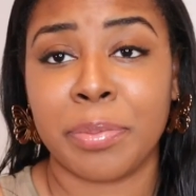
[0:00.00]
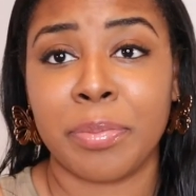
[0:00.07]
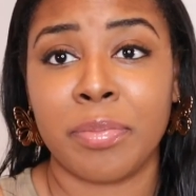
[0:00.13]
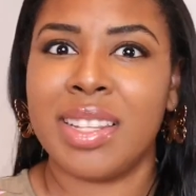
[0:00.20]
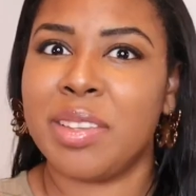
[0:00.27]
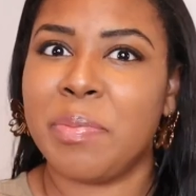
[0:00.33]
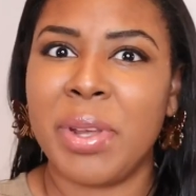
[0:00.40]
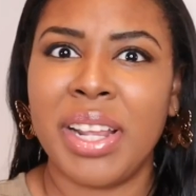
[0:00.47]

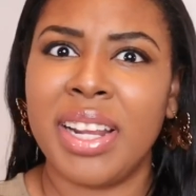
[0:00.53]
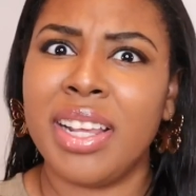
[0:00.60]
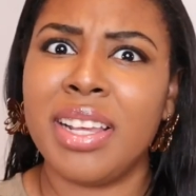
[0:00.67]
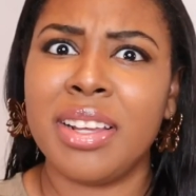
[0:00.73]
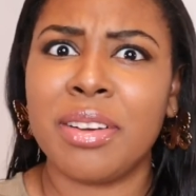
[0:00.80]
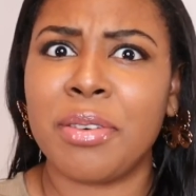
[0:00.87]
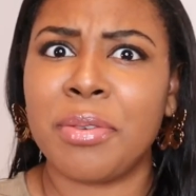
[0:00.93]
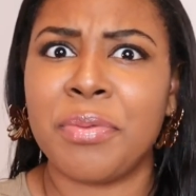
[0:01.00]
And
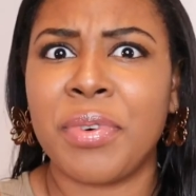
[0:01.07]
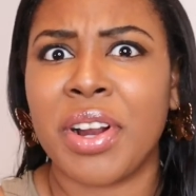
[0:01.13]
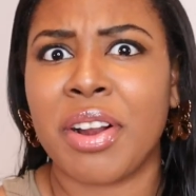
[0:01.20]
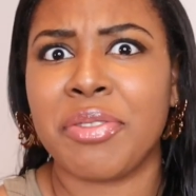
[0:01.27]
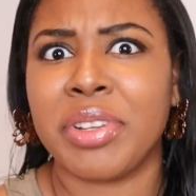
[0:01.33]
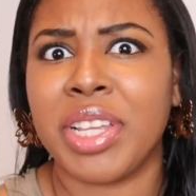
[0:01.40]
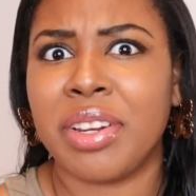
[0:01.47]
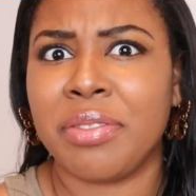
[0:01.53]
depending on where
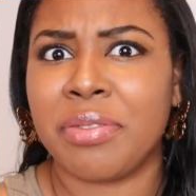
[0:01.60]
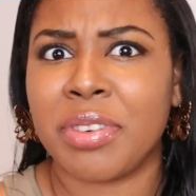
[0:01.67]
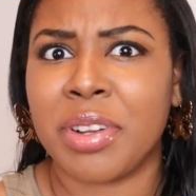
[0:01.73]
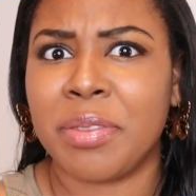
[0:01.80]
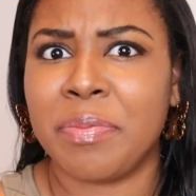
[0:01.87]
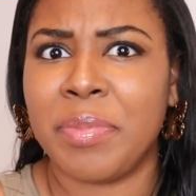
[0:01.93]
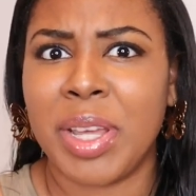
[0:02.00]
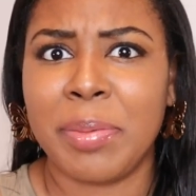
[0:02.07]
I would get it
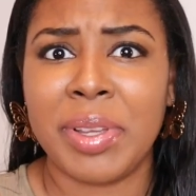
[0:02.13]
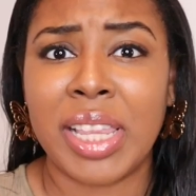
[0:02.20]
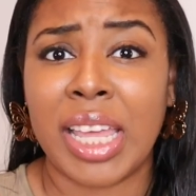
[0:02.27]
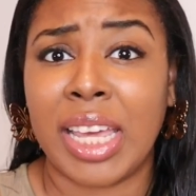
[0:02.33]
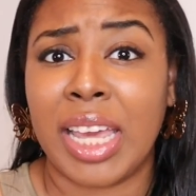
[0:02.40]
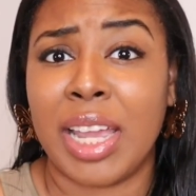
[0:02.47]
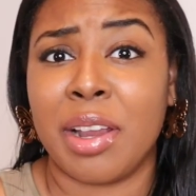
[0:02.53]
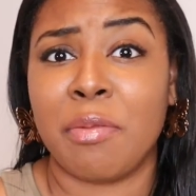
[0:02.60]
from, maybe
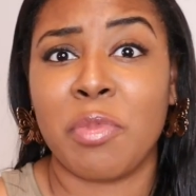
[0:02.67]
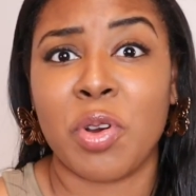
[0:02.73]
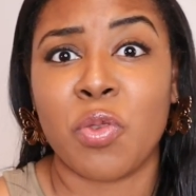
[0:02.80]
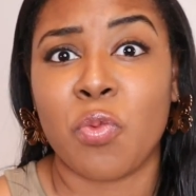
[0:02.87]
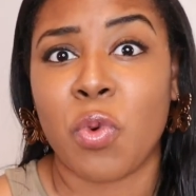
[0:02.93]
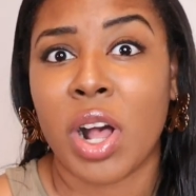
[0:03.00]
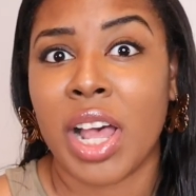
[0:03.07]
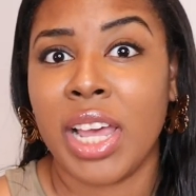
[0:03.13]
like amber
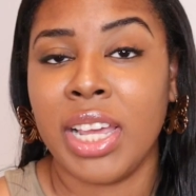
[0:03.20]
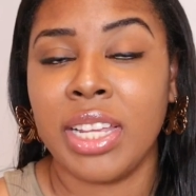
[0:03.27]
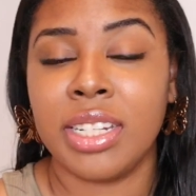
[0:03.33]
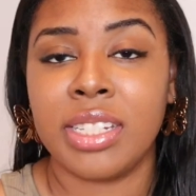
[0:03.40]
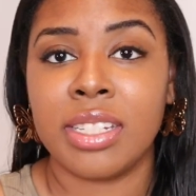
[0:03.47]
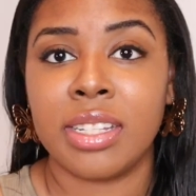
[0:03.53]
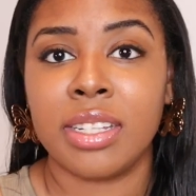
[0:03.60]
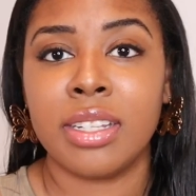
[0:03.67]

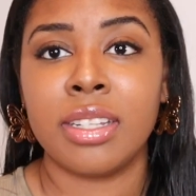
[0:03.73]
white.